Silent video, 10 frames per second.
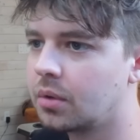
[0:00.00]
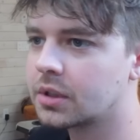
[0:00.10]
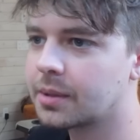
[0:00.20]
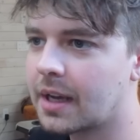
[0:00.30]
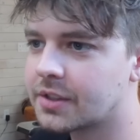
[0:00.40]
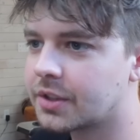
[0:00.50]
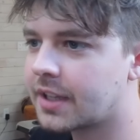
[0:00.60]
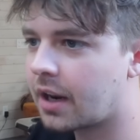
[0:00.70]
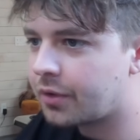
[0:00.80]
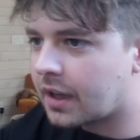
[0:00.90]
What's up guys, so
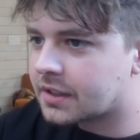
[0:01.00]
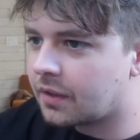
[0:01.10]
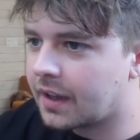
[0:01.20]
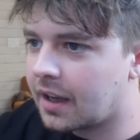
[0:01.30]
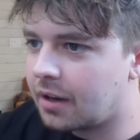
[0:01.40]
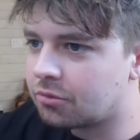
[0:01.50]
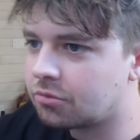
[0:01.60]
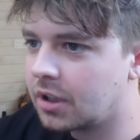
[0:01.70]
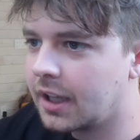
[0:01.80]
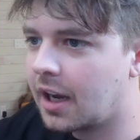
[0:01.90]
today we've got something I'm
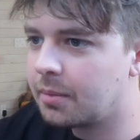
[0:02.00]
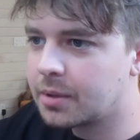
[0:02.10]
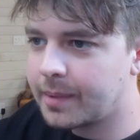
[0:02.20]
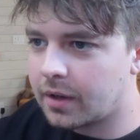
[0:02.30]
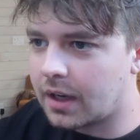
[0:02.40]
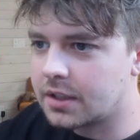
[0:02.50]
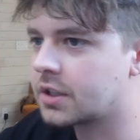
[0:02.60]
really hyped about.